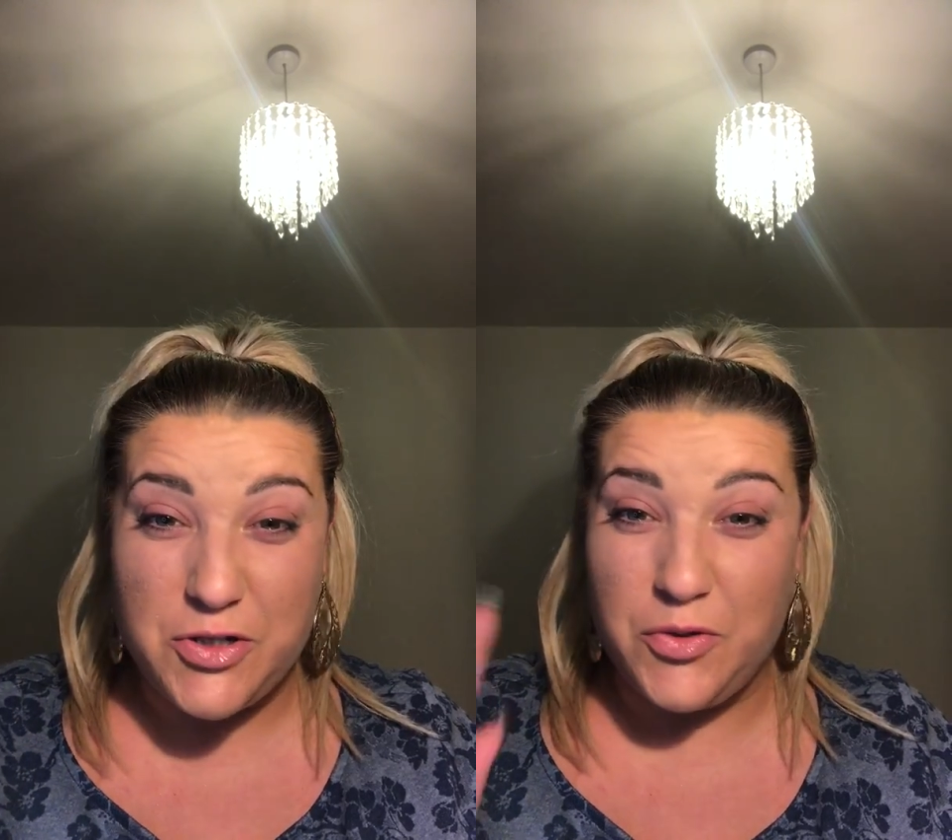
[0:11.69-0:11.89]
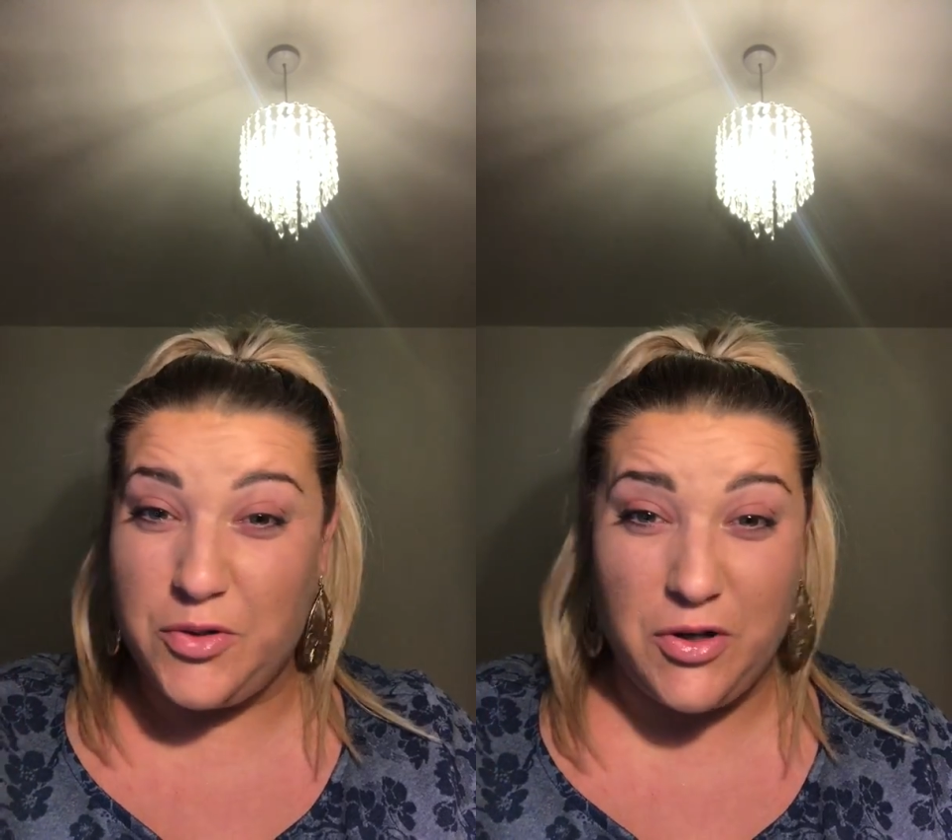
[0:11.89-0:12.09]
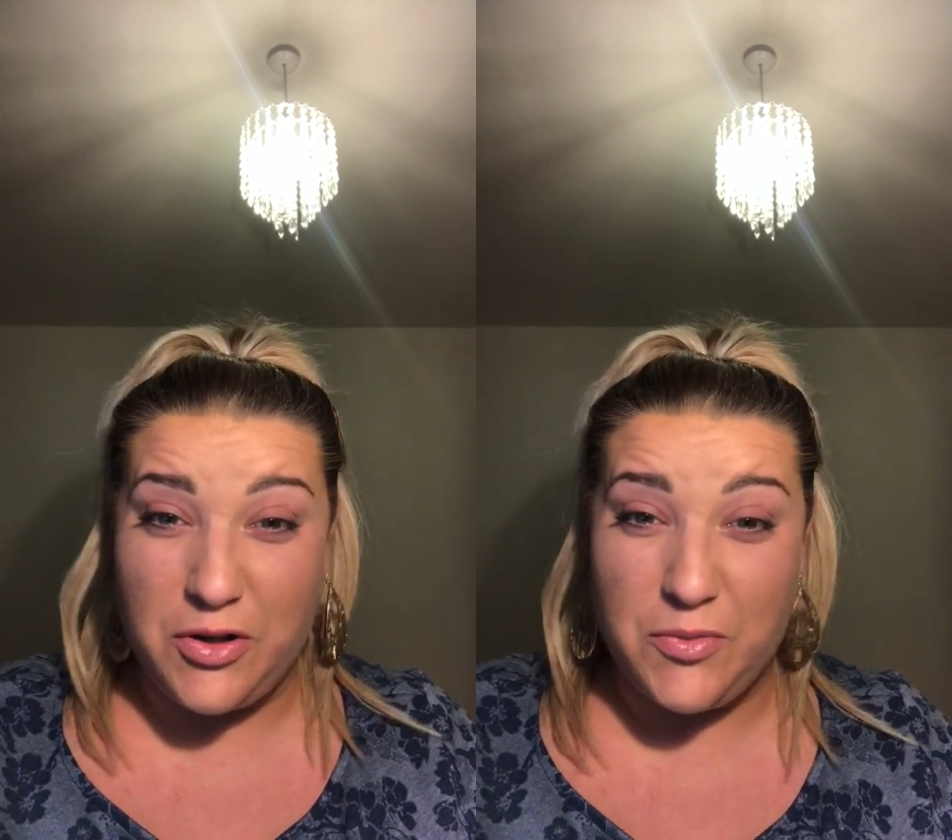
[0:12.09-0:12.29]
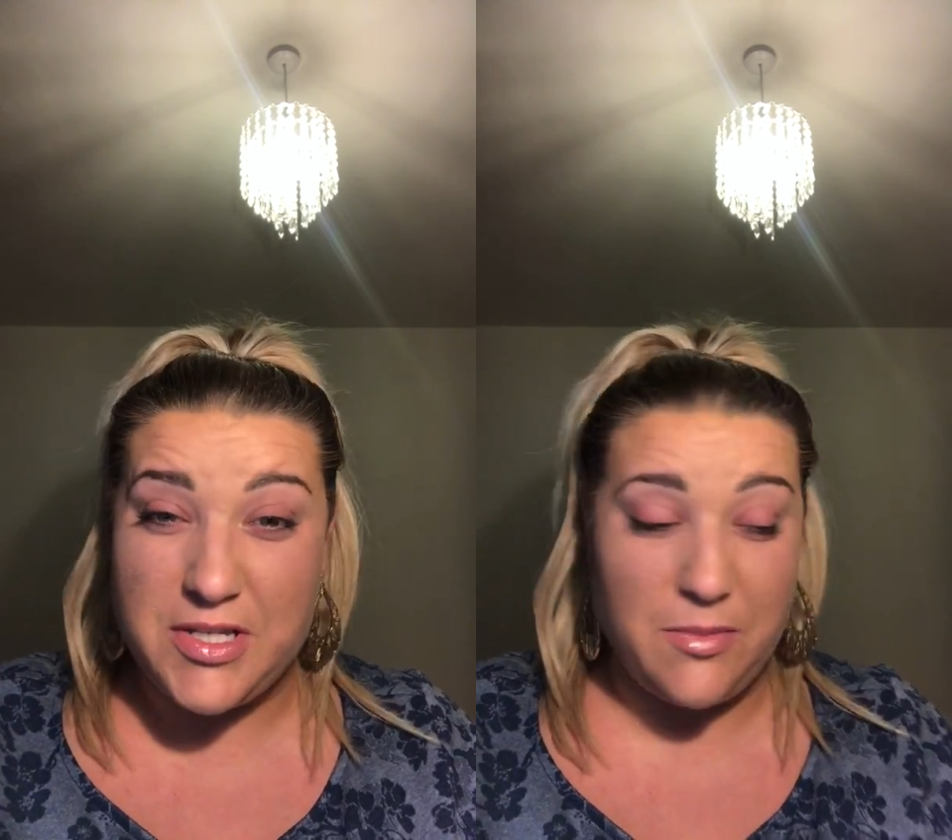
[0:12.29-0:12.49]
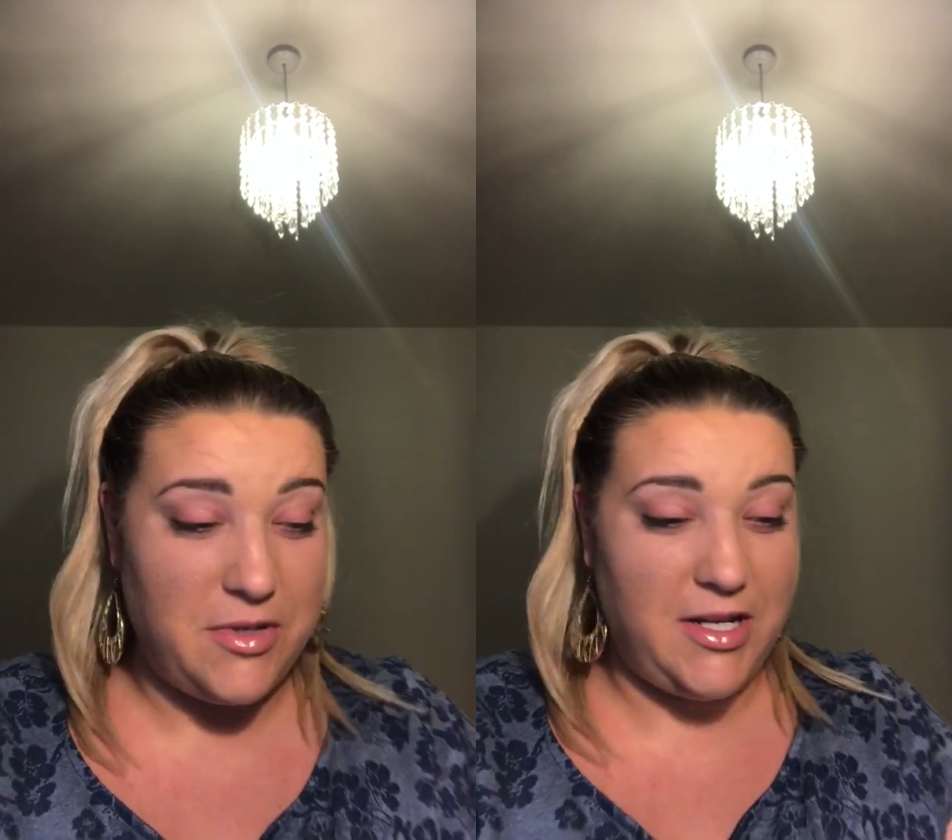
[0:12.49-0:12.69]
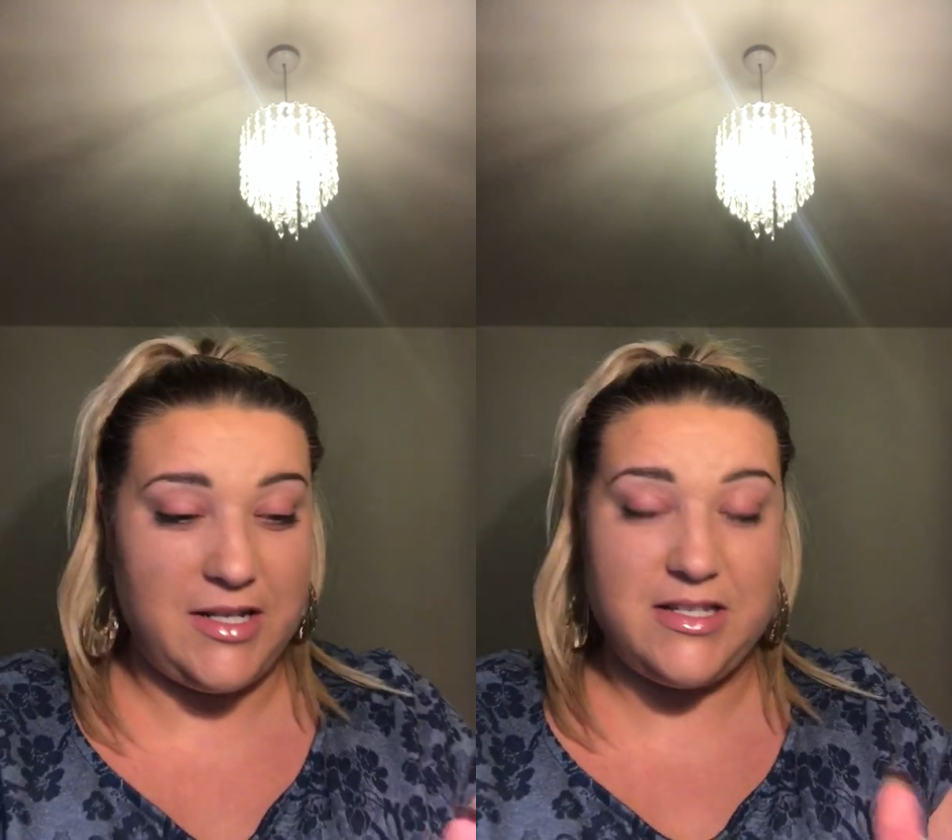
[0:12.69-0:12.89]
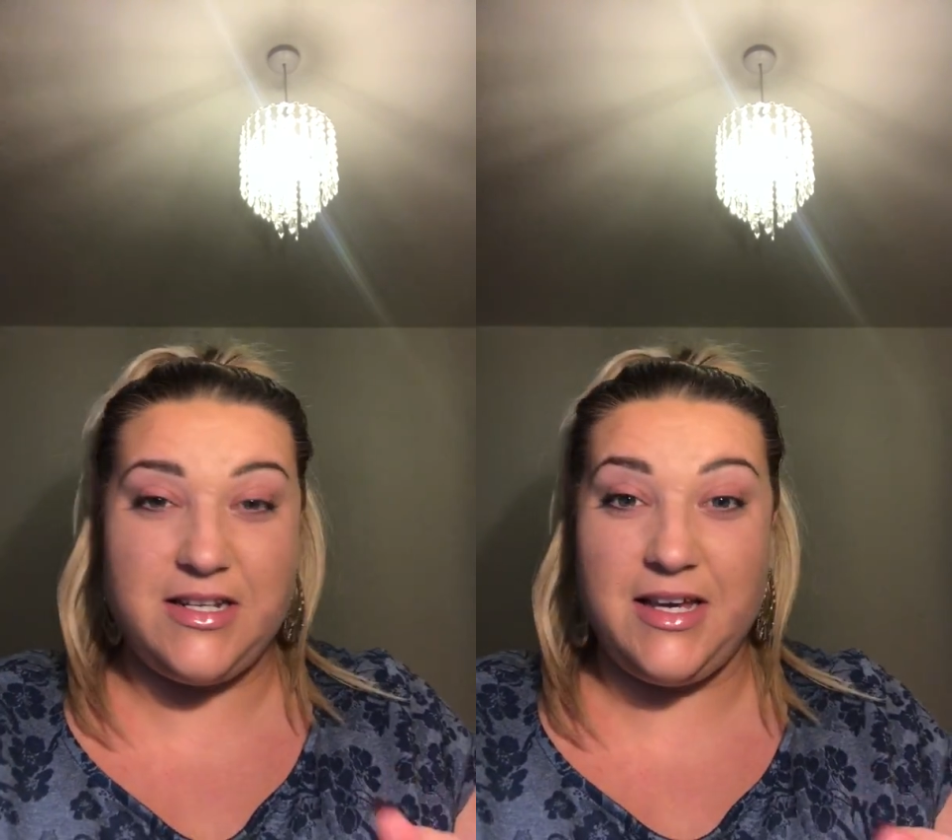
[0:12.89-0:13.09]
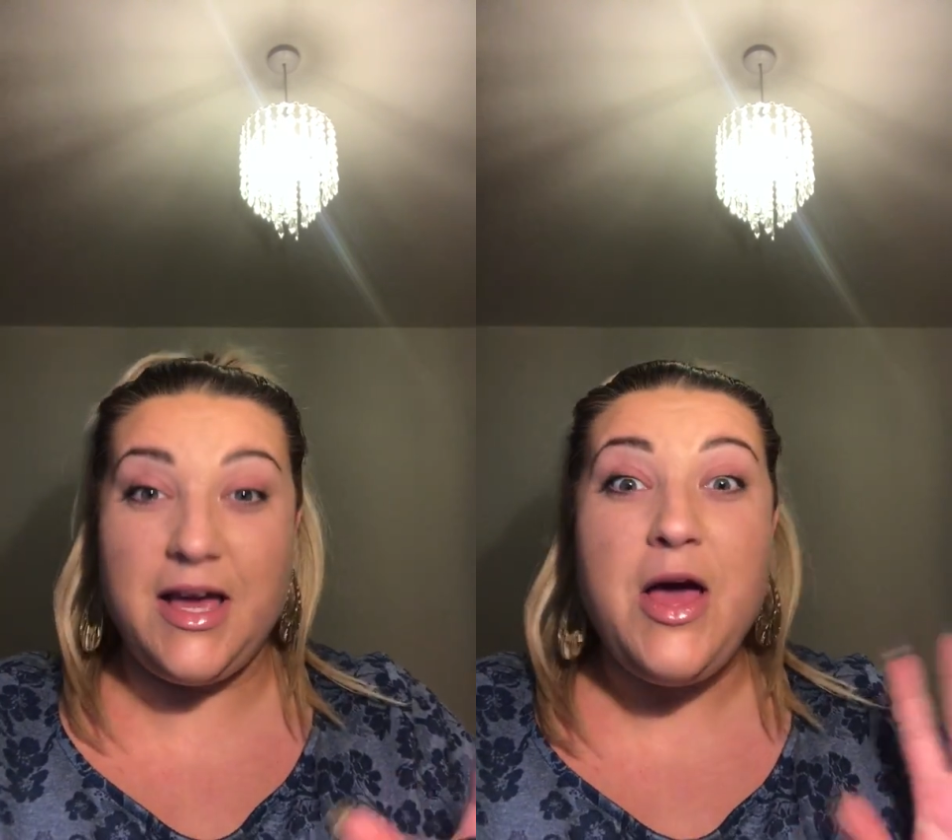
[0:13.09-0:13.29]
so nothing was happening
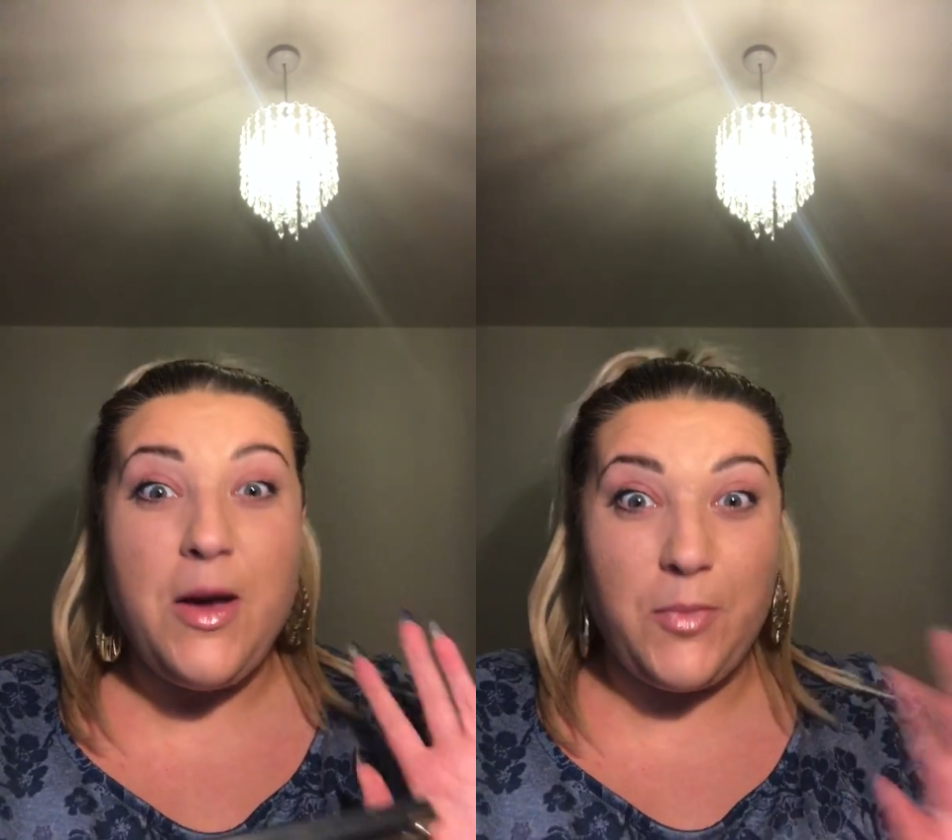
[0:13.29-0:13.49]
yesterday.